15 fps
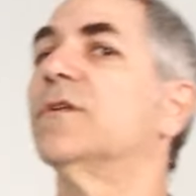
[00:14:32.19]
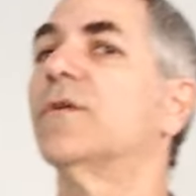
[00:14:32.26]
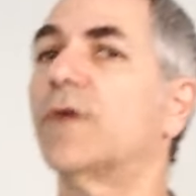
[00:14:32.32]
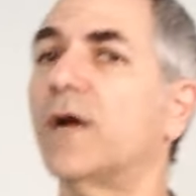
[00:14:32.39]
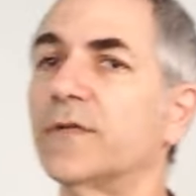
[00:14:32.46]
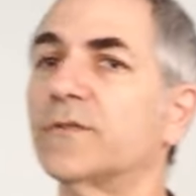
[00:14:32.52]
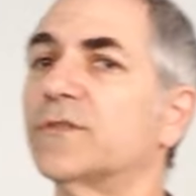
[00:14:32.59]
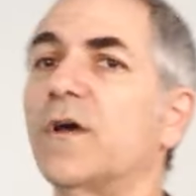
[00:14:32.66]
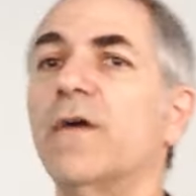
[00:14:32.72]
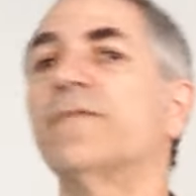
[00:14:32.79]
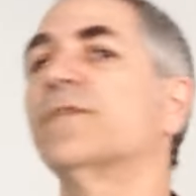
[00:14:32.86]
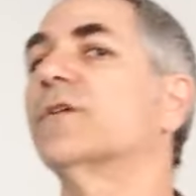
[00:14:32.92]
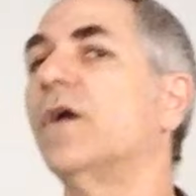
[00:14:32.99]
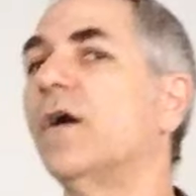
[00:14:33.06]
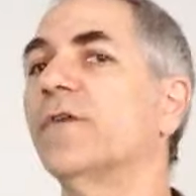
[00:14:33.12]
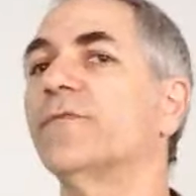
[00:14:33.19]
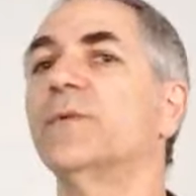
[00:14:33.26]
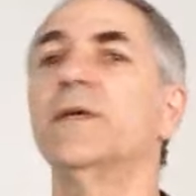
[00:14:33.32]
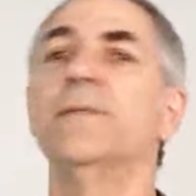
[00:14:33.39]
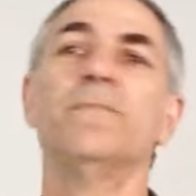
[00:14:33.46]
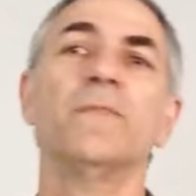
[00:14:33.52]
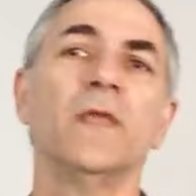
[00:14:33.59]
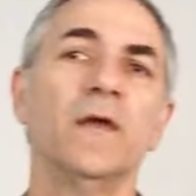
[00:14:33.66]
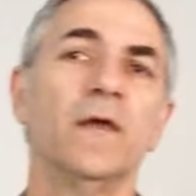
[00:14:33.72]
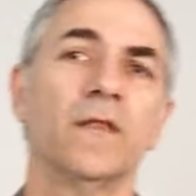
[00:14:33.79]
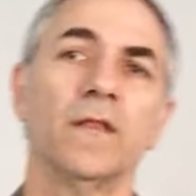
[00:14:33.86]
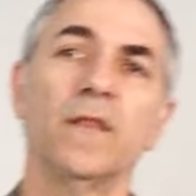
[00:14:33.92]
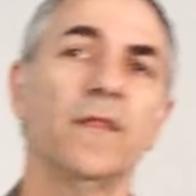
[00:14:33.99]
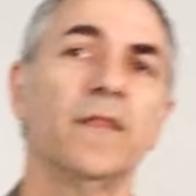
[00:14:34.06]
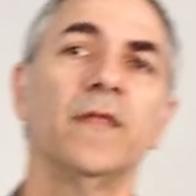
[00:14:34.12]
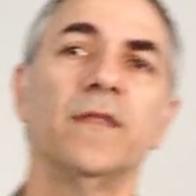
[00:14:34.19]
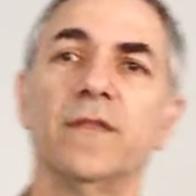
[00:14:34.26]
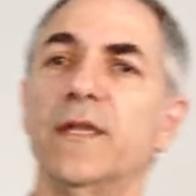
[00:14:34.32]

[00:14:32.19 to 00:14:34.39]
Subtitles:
Neurologist office calls me the